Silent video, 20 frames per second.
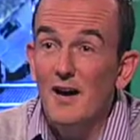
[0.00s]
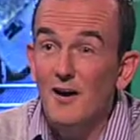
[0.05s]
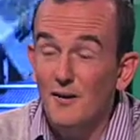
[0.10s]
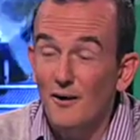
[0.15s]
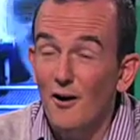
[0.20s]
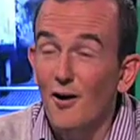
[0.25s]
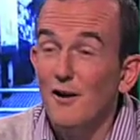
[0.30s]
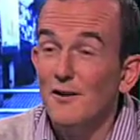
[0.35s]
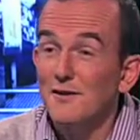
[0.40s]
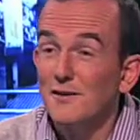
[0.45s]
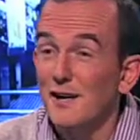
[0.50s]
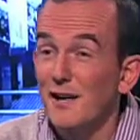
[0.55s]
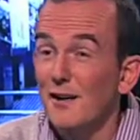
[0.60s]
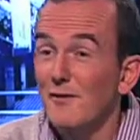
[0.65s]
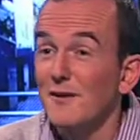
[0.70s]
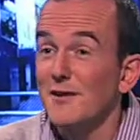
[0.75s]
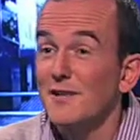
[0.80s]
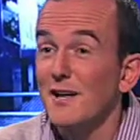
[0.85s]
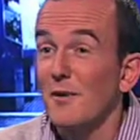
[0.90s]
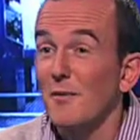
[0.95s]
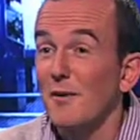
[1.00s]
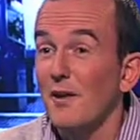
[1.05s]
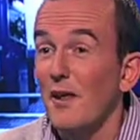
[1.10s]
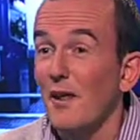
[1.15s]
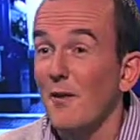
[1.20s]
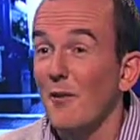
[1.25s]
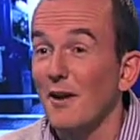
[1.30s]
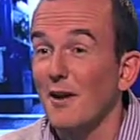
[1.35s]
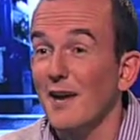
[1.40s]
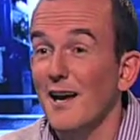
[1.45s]
And you go ask any retailer
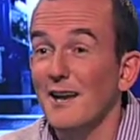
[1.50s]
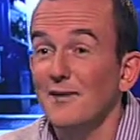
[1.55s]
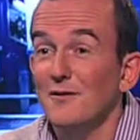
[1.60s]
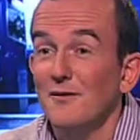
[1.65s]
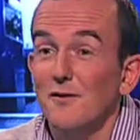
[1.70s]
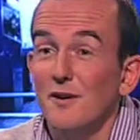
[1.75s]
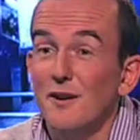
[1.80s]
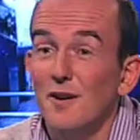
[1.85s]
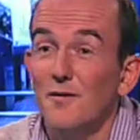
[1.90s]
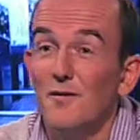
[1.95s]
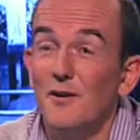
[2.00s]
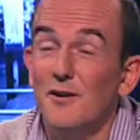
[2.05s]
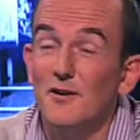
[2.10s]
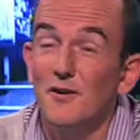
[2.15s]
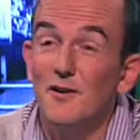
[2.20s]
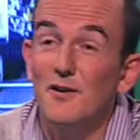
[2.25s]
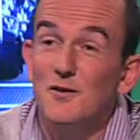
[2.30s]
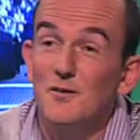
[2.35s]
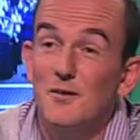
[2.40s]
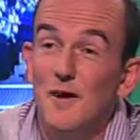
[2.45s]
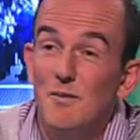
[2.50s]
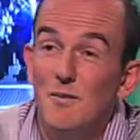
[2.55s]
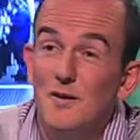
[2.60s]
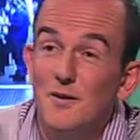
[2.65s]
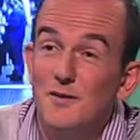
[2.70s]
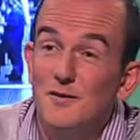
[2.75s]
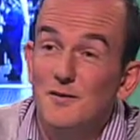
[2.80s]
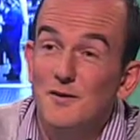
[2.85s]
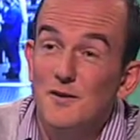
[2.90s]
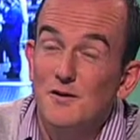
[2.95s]
whether they want to cancel their community
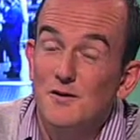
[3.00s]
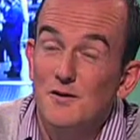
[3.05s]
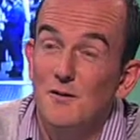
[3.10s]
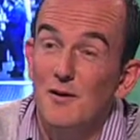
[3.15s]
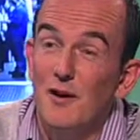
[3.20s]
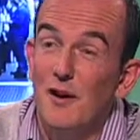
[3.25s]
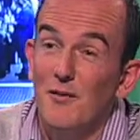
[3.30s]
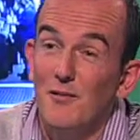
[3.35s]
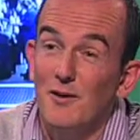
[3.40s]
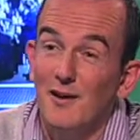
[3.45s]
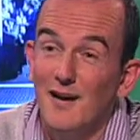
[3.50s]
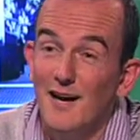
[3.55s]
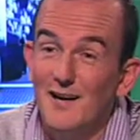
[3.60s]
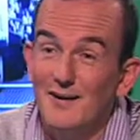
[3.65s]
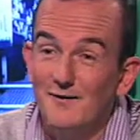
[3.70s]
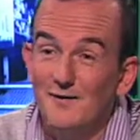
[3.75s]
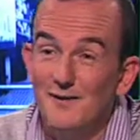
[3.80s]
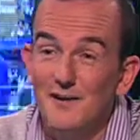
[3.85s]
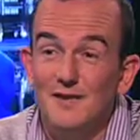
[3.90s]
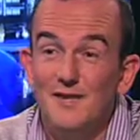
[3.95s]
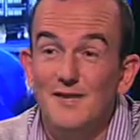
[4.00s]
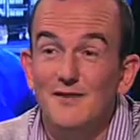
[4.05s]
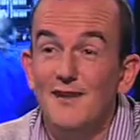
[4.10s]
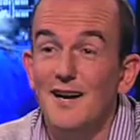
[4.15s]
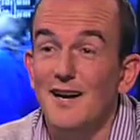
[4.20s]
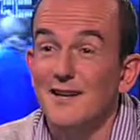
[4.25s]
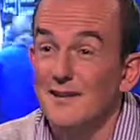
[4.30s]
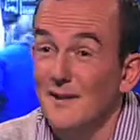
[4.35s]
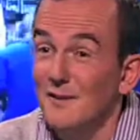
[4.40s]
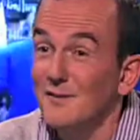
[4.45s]
newspaper inserts or whether they want to cancel their
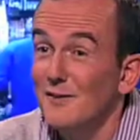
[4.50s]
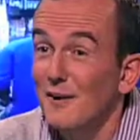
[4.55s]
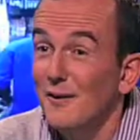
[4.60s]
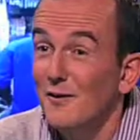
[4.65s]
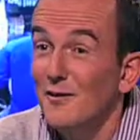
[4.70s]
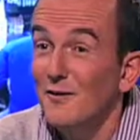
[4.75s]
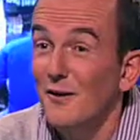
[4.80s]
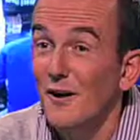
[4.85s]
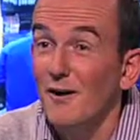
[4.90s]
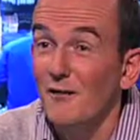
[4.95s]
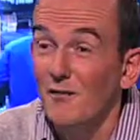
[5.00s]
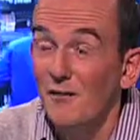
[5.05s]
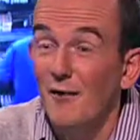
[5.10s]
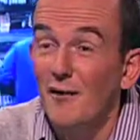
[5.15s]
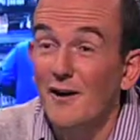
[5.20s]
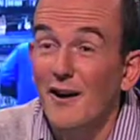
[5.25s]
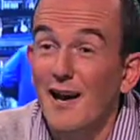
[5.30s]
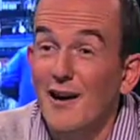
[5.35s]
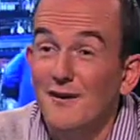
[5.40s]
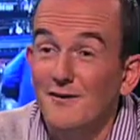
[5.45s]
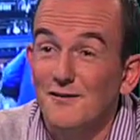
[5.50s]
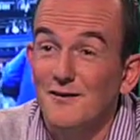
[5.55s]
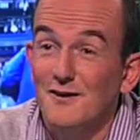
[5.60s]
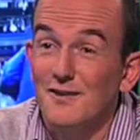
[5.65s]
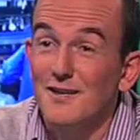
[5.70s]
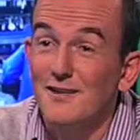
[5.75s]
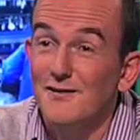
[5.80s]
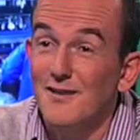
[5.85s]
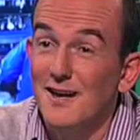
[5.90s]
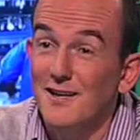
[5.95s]
TV ads, they'll tell you they'll rather cancel
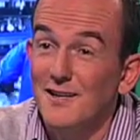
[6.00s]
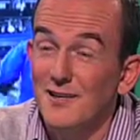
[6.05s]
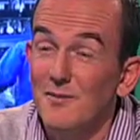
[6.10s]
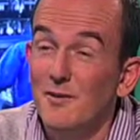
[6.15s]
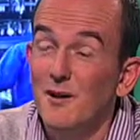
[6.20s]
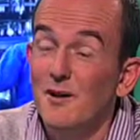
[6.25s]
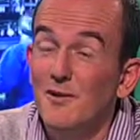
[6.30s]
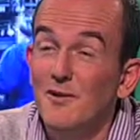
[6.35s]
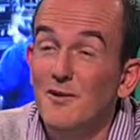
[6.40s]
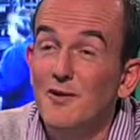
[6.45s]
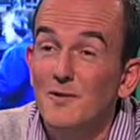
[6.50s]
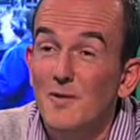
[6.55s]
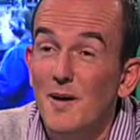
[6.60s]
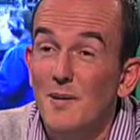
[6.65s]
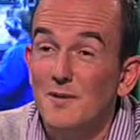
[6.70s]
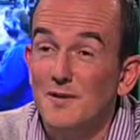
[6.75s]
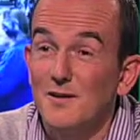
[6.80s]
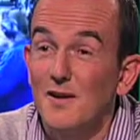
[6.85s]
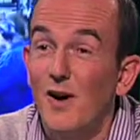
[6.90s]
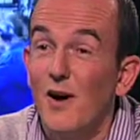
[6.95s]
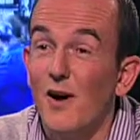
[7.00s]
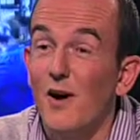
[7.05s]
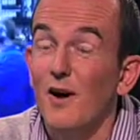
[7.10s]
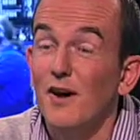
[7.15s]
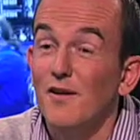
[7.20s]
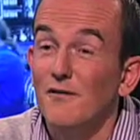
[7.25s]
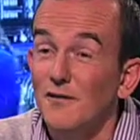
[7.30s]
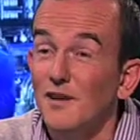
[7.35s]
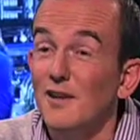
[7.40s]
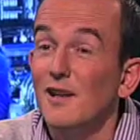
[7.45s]
the TV ads. Community newspapers
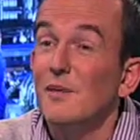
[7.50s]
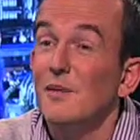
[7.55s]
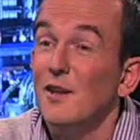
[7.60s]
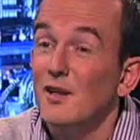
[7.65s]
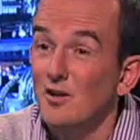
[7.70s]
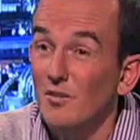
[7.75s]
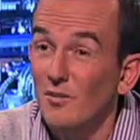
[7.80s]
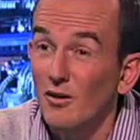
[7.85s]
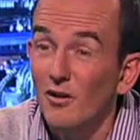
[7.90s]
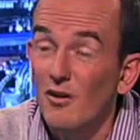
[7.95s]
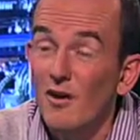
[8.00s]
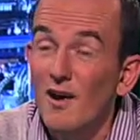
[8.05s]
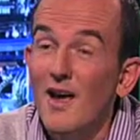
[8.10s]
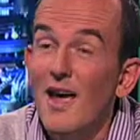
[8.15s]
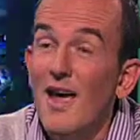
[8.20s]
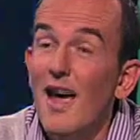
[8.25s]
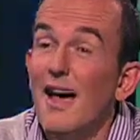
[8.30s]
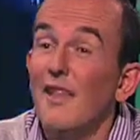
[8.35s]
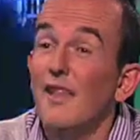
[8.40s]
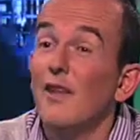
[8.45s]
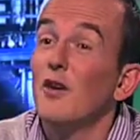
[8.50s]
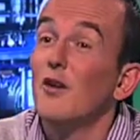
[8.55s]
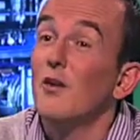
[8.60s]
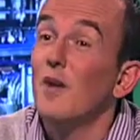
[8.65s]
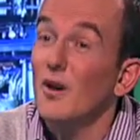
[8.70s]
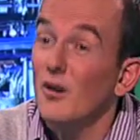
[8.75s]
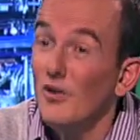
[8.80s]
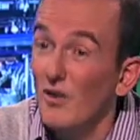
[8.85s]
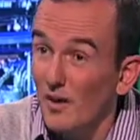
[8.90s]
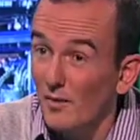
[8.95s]
are infinitely measurable and they
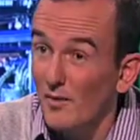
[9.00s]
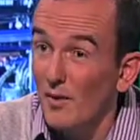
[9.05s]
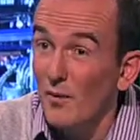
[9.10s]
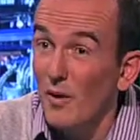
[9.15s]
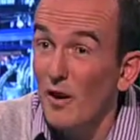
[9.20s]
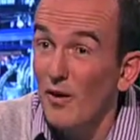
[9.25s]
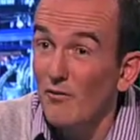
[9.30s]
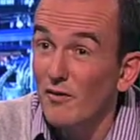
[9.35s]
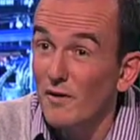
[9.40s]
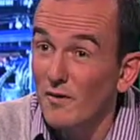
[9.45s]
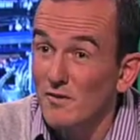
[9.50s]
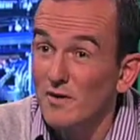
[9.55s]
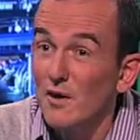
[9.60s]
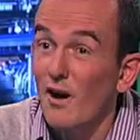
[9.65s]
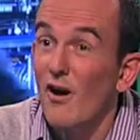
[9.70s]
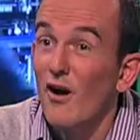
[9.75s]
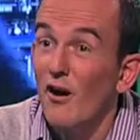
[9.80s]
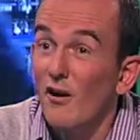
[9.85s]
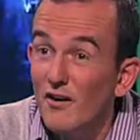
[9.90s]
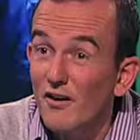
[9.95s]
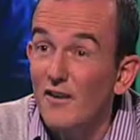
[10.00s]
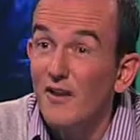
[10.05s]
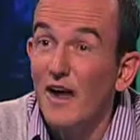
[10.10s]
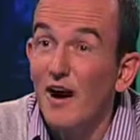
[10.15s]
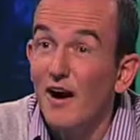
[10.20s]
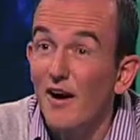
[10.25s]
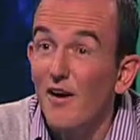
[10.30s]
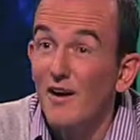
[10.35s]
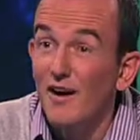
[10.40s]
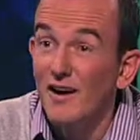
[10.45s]
do incredibly well for them. Mm. So are,
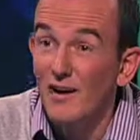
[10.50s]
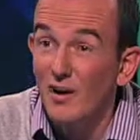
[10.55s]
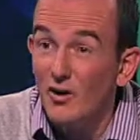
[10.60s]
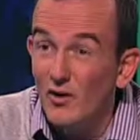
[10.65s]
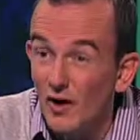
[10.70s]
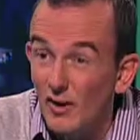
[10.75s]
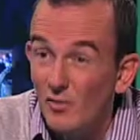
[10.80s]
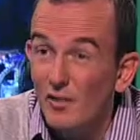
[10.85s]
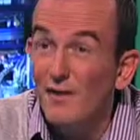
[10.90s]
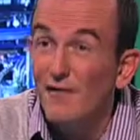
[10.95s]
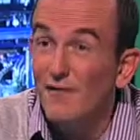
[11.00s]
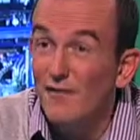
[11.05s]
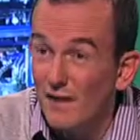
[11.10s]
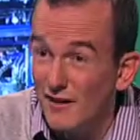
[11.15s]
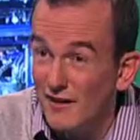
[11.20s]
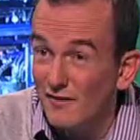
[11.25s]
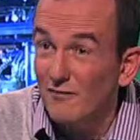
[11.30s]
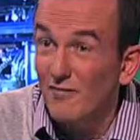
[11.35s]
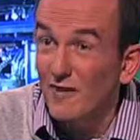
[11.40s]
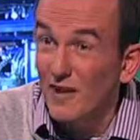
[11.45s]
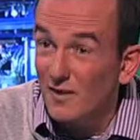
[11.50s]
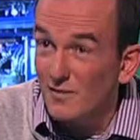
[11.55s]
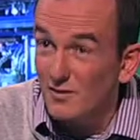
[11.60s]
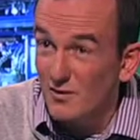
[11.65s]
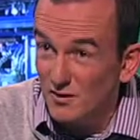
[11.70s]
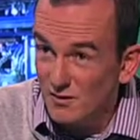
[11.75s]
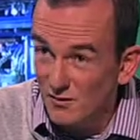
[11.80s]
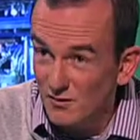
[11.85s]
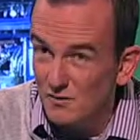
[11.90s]
they are an incredibly effective medium to